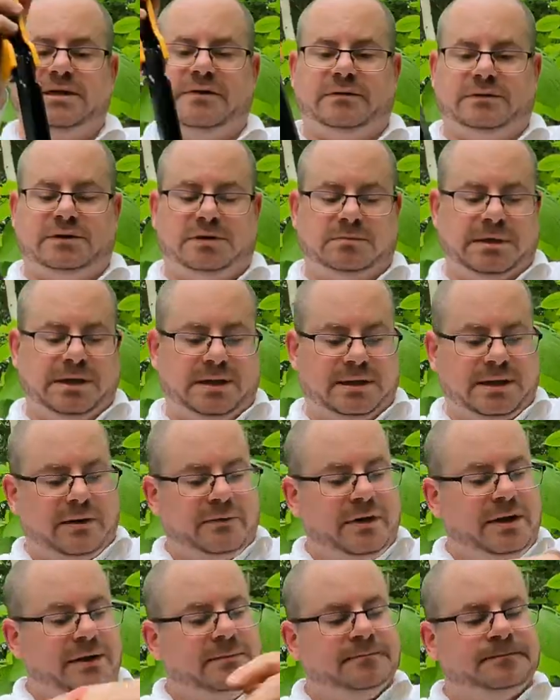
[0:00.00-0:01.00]
Save a little money
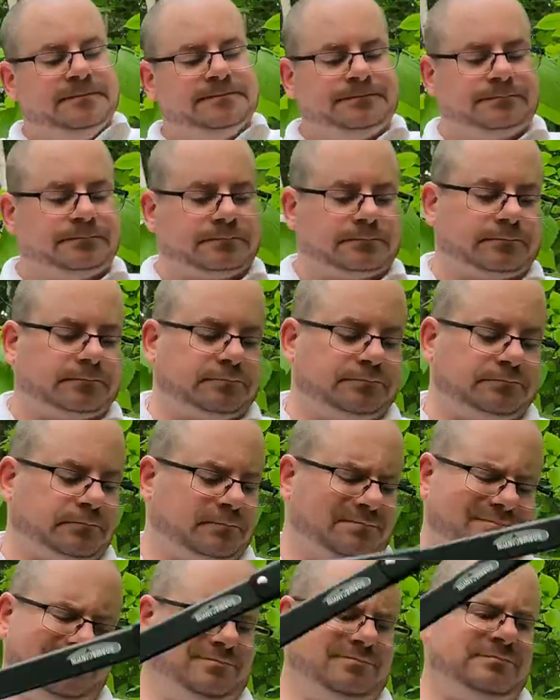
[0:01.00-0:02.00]
that way.
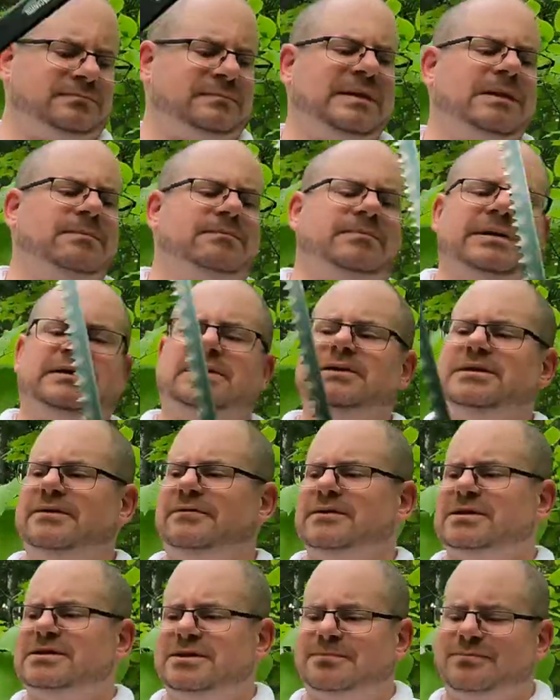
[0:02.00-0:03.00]
But the
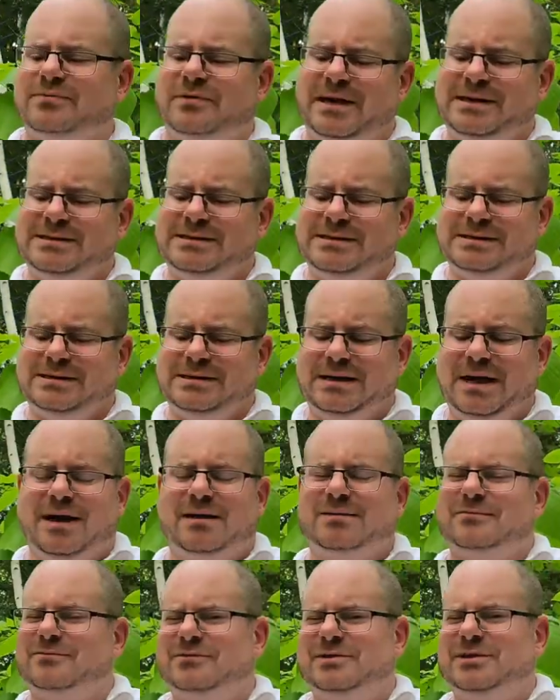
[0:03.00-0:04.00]
difference in price is
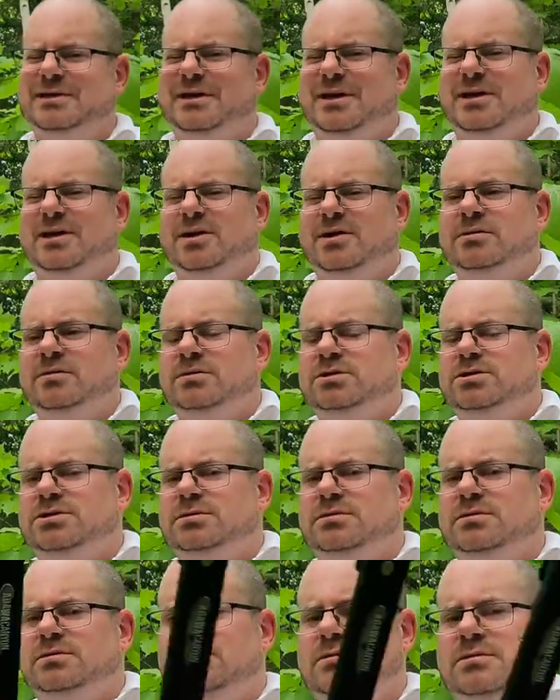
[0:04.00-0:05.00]
not really
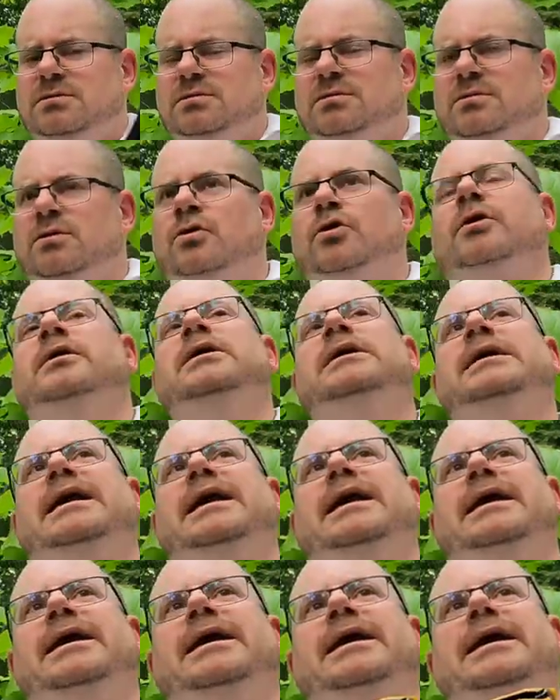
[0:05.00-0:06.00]
huge. Or,
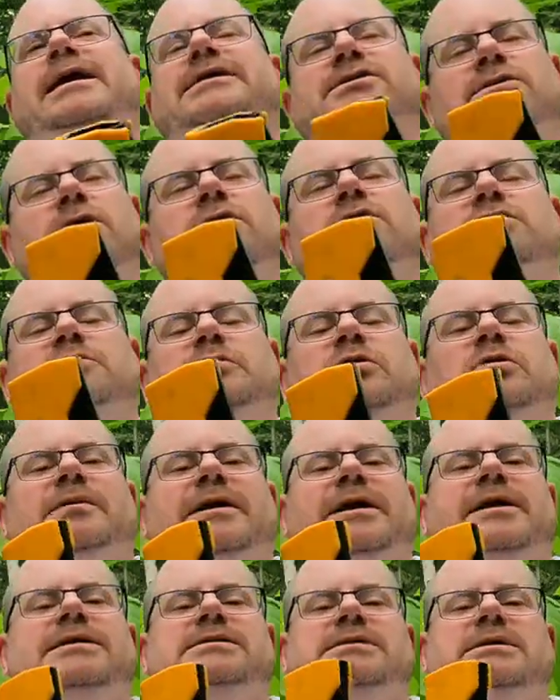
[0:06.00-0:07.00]
it's noticeable,
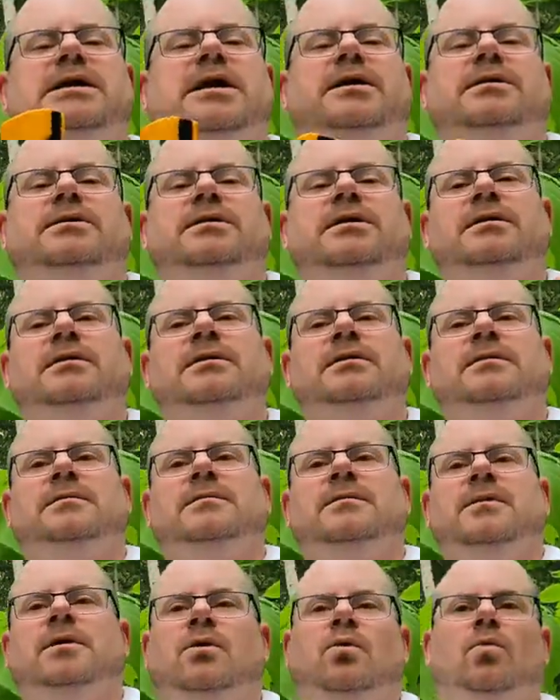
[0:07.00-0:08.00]
but it's not,
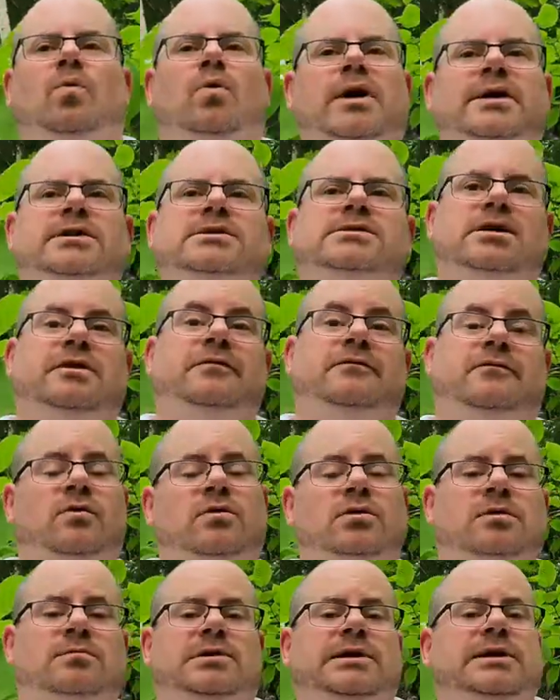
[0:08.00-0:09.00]
one is
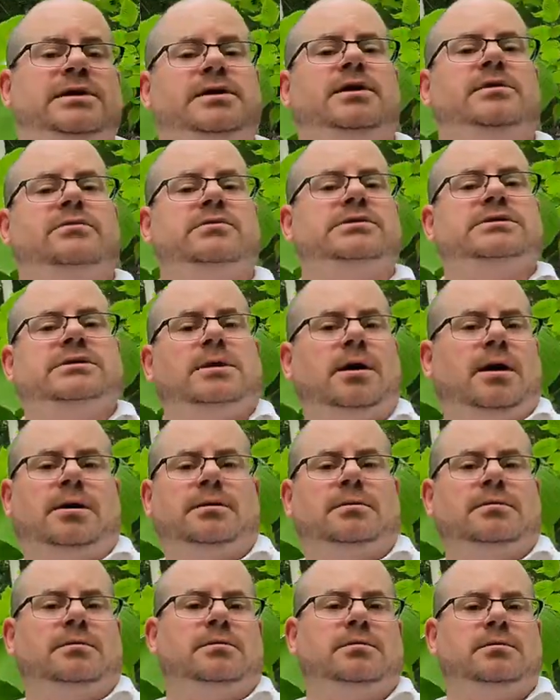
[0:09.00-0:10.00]
affordable and the other is not.
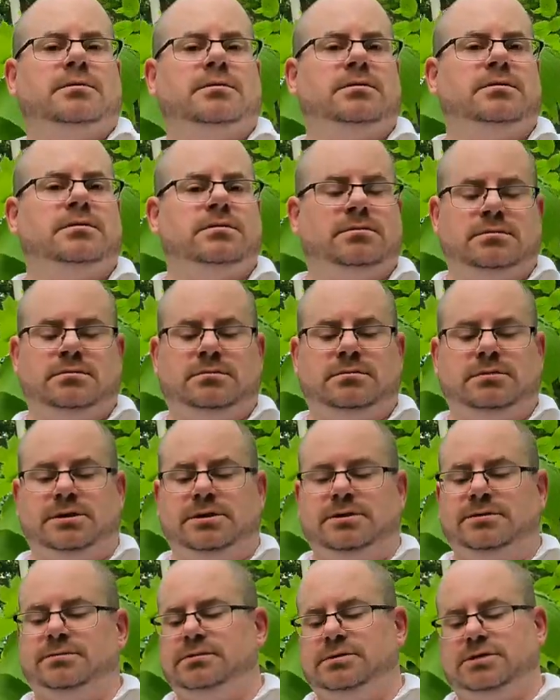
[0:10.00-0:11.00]

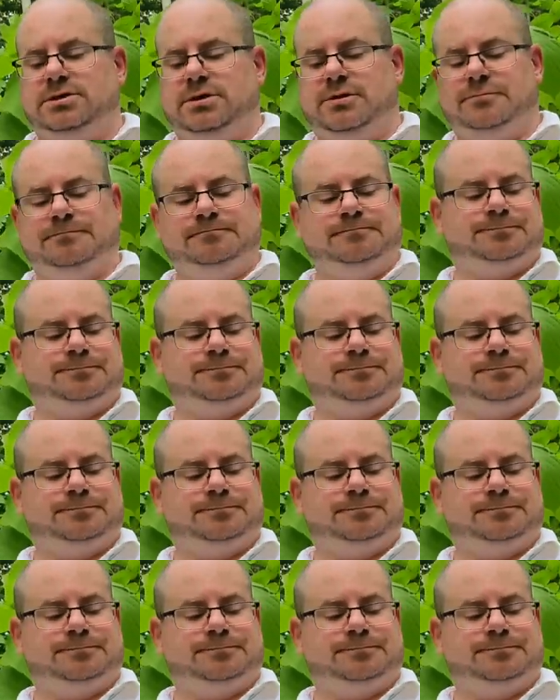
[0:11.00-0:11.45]
You know, so.